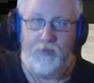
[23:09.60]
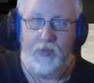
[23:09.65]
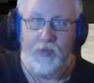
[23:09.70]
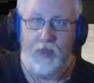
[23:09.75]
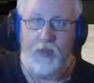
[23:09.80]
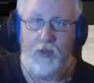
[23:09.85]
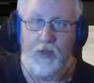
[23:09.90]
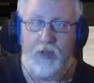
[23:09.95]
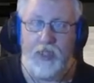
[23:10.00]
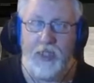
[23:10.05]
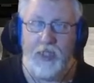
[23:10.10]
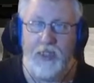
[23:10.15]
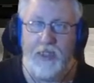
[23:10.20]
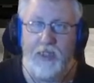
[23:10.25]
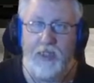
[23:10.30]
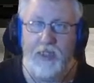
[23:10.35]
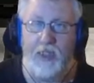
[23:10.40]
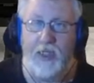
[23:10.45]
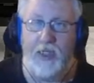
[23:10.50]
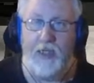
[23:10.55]
goes
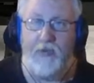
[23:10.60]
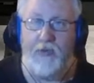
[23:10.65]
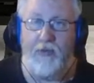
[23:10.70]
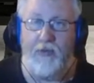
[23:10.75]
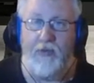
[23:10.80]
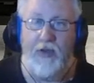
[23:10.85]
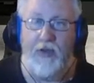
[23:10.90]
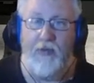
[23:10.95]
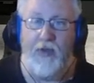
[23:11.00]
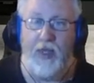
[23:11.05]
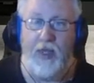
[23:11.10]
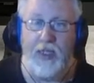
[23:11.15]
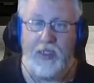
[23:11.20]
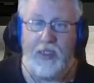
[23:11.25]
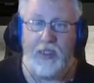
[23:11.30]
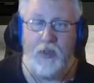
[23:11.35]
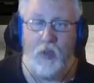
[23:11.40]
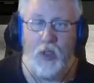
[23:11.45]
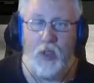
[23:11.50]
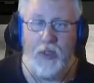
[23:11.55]
into the lead, 3
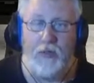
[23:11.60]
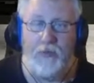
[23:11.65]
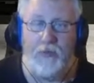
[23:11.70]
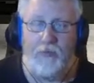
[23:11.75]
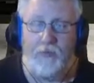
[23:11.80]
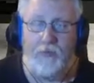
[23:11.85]
racks to 1.